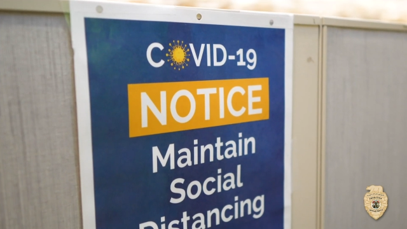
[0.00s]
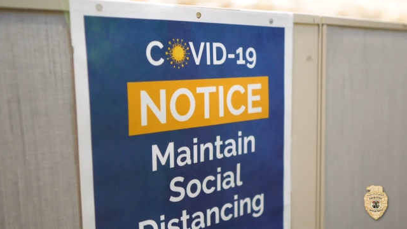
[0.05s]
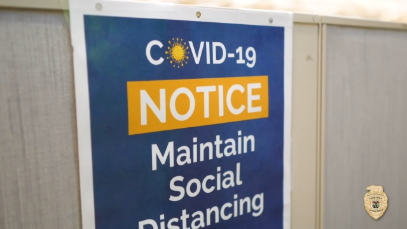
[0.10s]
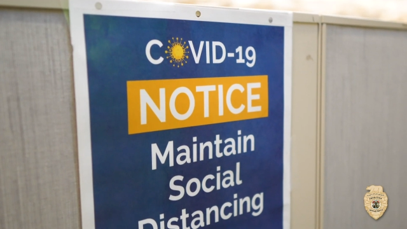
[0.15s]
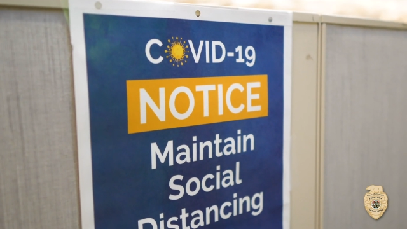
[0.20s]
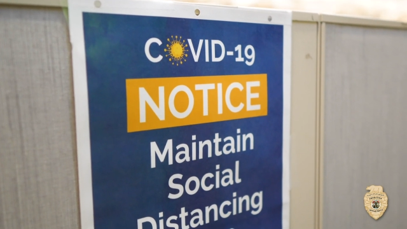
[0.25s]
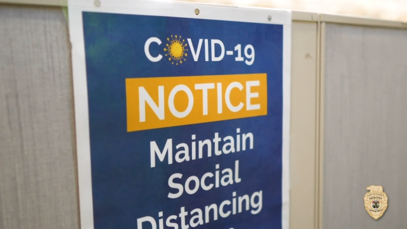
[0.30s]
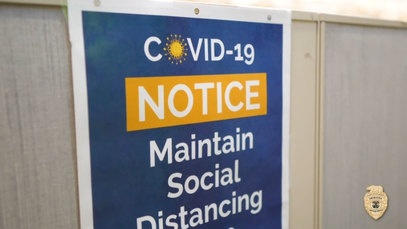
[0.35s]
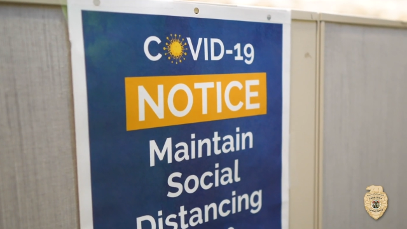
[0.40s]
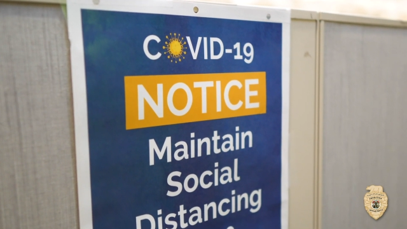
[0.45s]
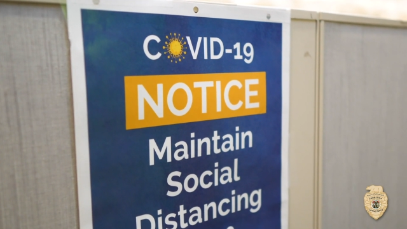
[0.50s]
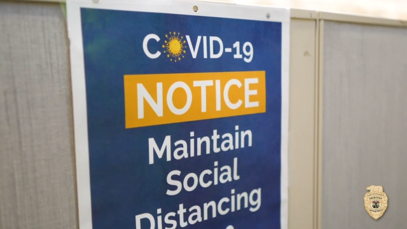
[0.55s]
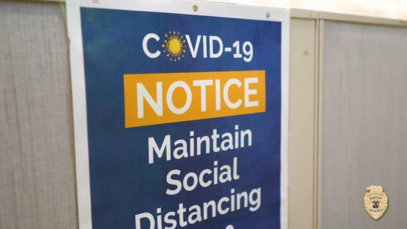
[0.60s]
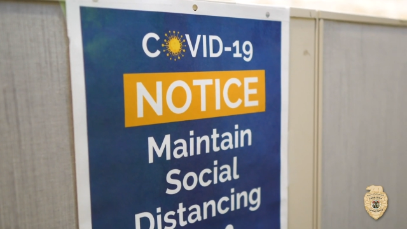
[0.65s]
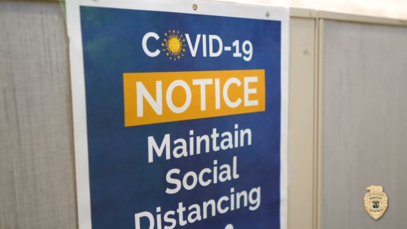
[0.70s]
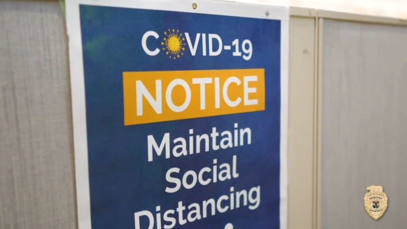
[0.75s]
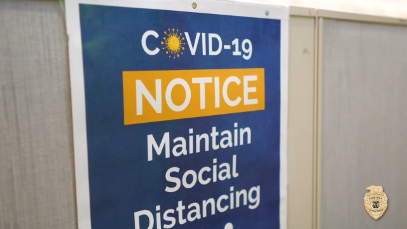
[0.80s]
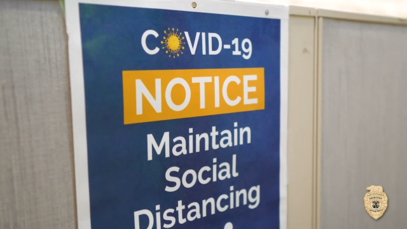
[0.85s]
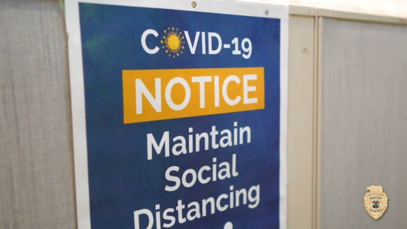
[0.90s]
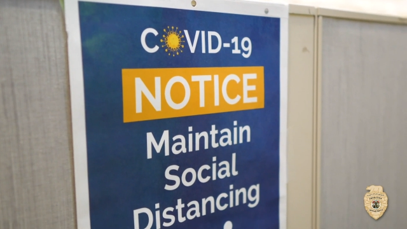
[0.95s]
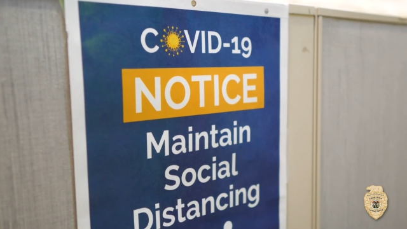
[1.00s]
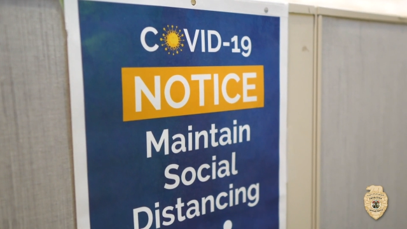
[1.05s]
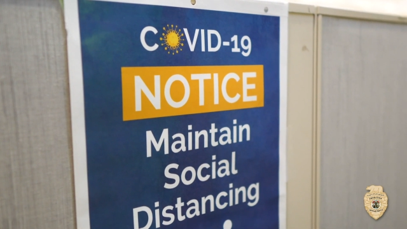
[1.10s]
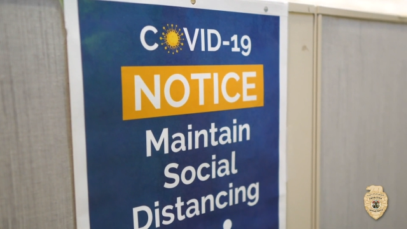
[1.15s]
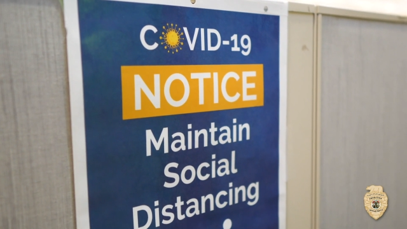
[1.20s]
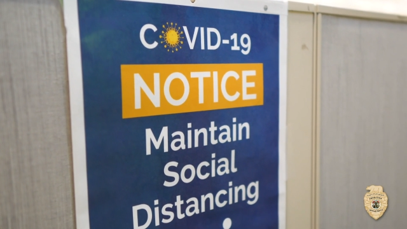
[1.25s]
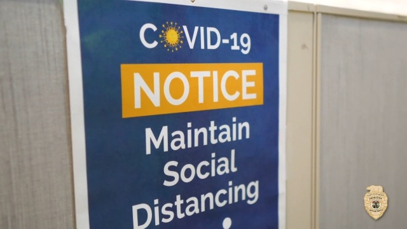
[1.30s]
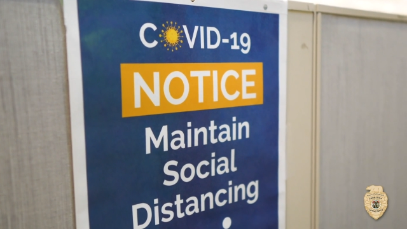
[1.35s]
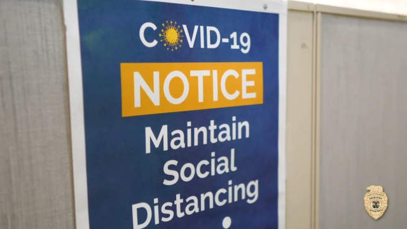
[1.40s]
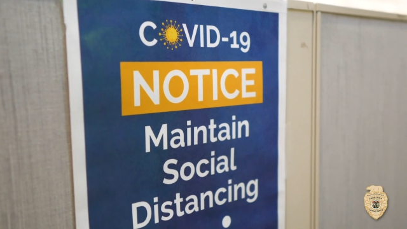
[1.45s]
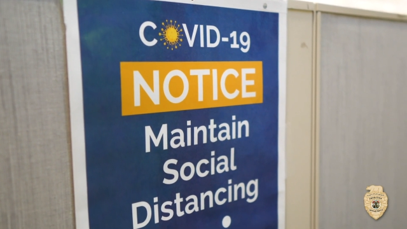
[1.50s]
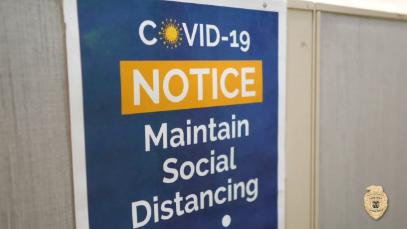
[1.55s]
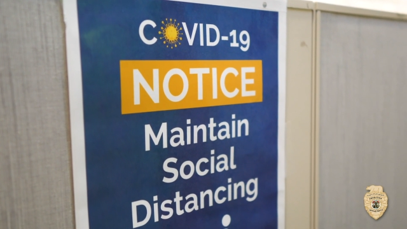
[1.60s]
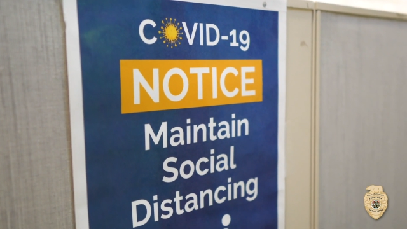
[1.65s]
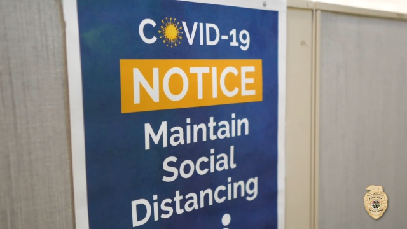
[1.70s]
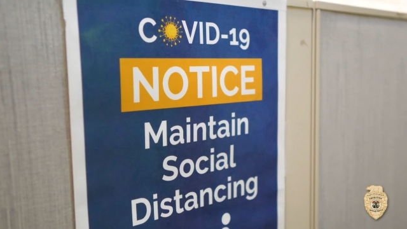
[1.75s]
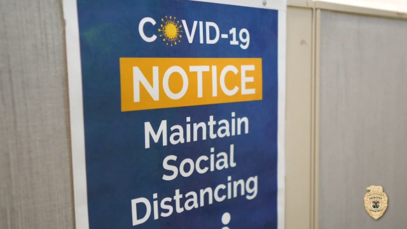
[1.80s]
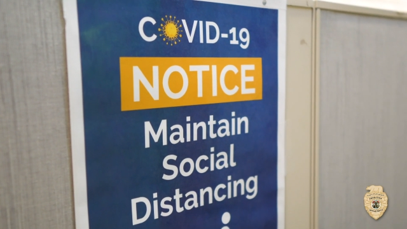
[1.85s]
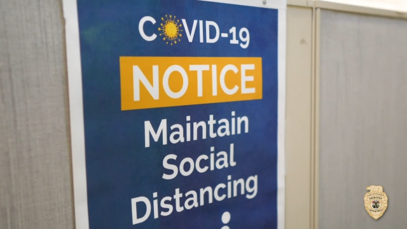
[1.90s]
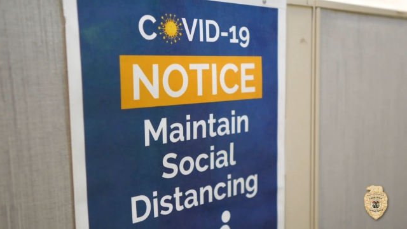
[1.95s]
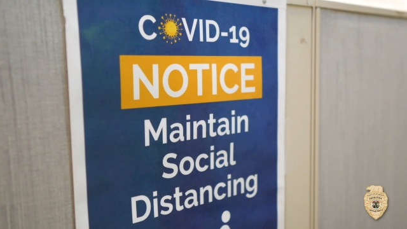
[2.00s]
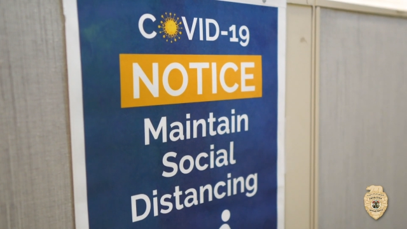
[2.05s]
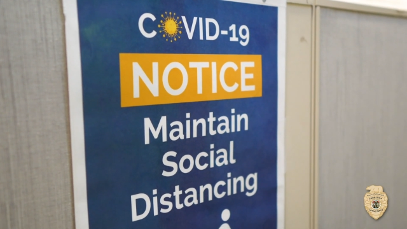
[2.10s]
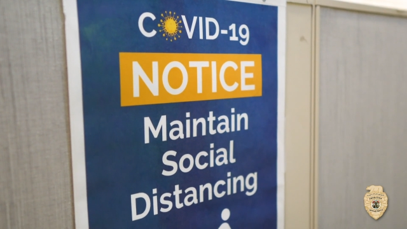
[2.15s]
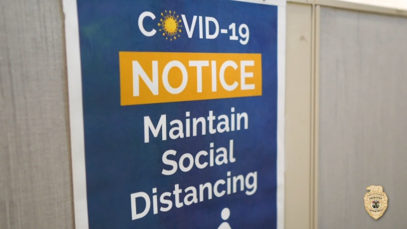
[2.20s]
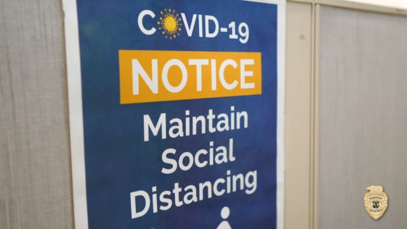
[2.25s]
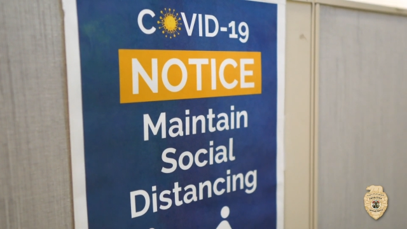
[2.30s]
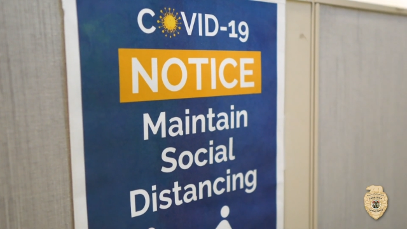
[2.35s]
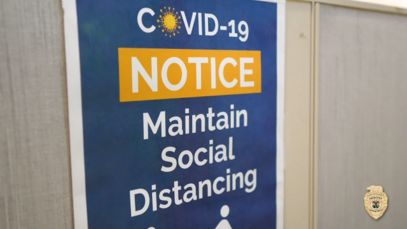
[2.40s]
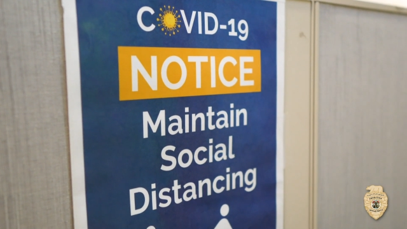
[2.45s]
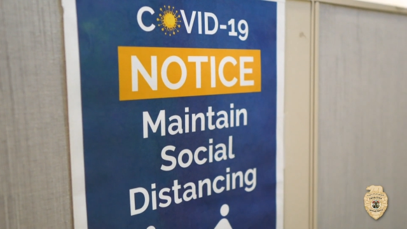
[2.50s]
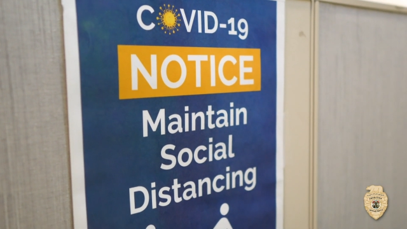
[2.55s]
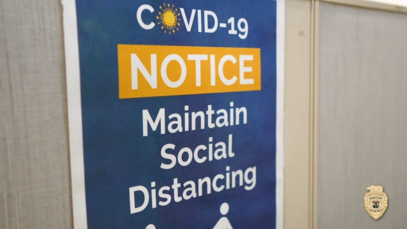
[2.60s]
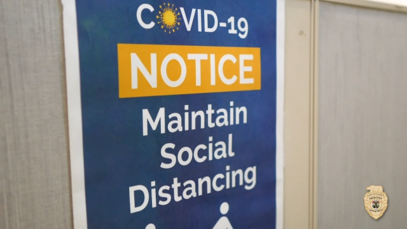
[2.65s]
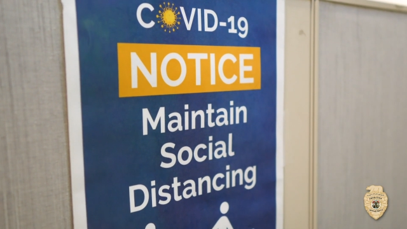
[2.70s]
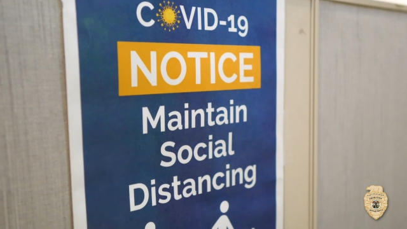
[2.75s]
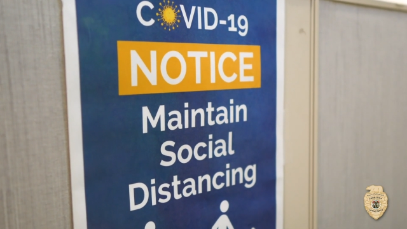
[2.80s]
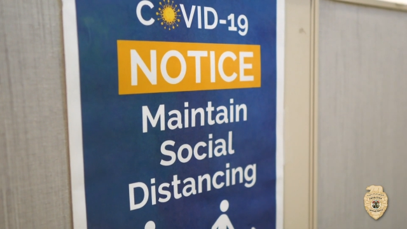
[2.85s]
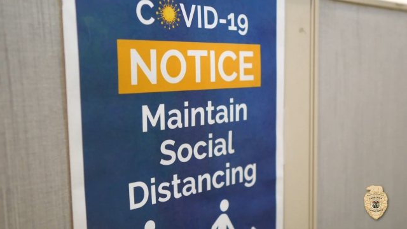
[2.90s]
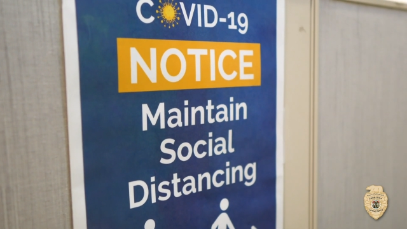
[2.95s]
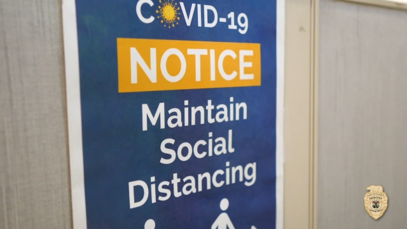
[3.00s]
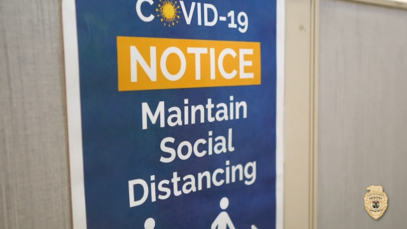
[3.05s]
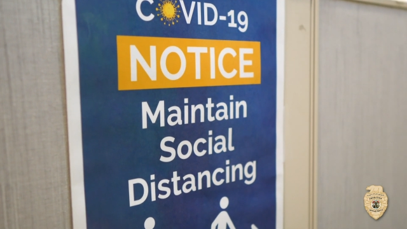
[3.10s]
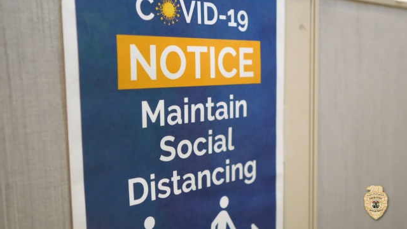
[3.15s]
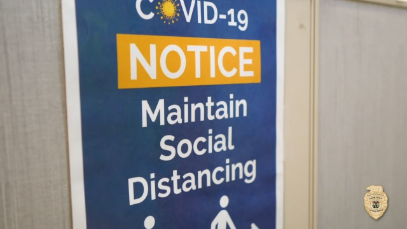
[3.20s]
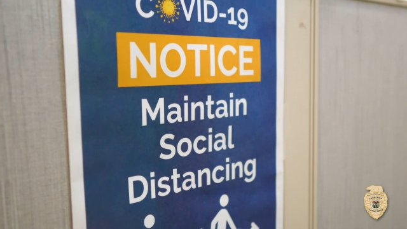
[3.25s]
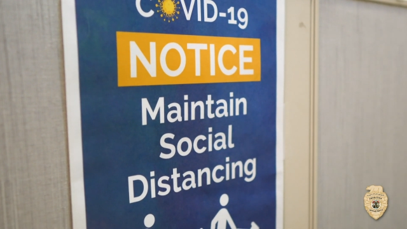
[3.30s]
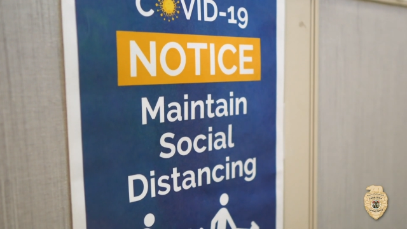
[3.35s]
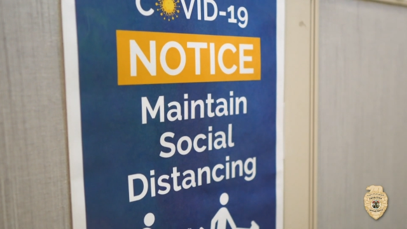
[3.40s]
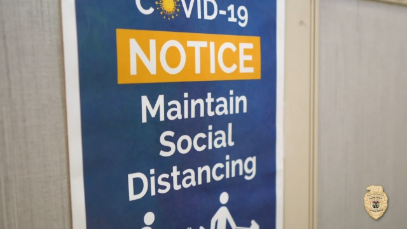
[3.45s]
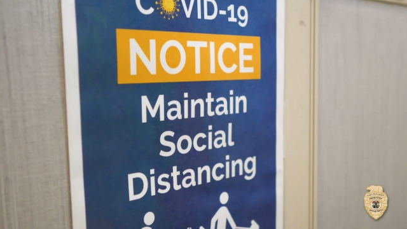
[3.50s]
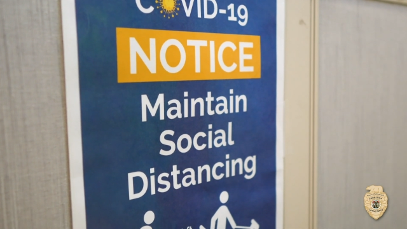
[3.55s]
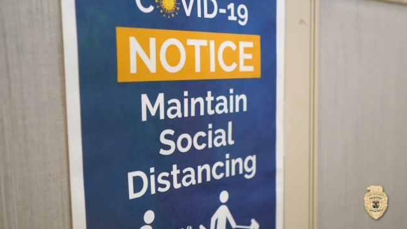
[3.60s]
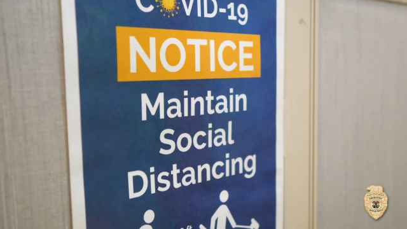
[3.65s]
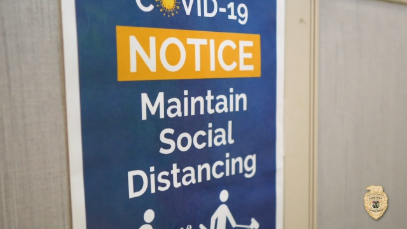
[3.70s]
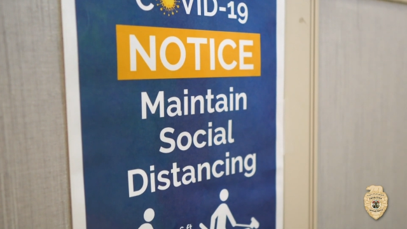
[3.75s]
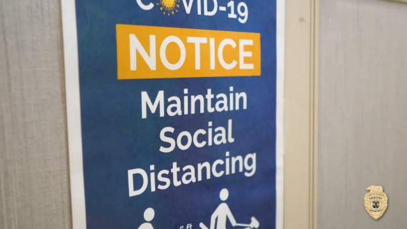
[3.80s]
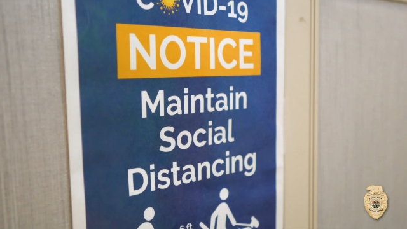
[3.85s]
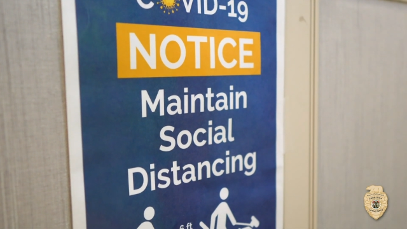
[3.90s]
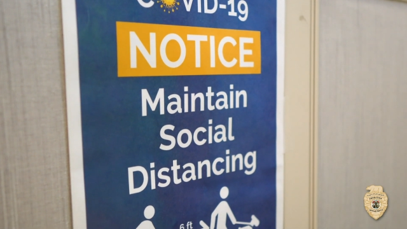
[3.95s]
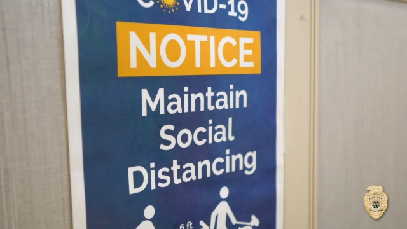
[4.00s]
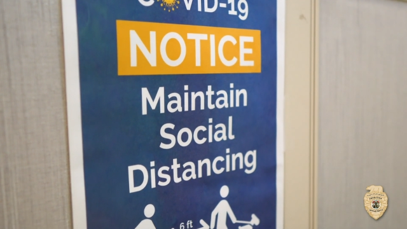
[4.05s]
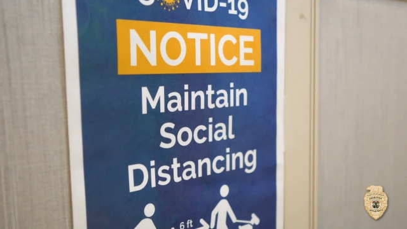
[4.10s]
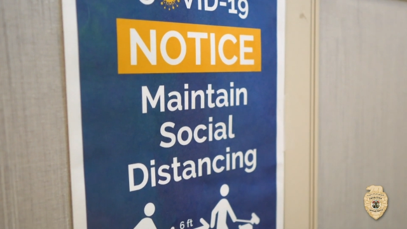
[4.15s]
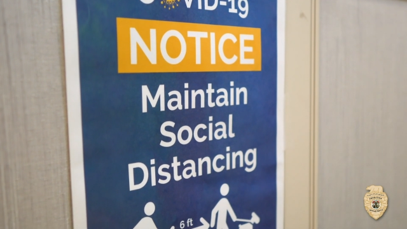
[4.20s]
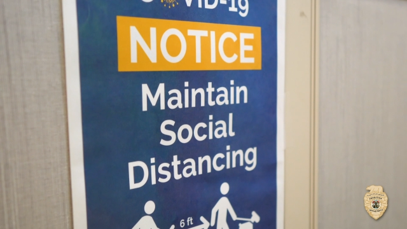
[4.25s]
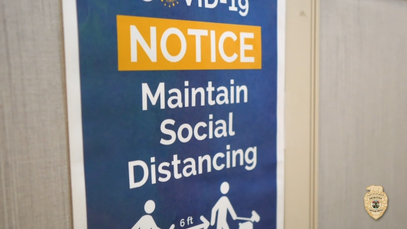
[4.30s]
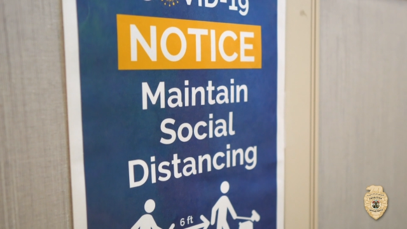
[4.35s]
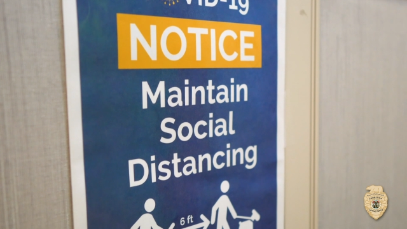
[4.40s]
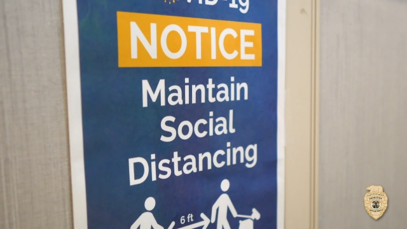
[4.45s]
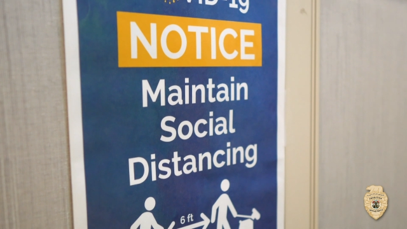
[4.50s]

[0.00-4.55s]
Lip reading: No face is visible, so there are no lips to read.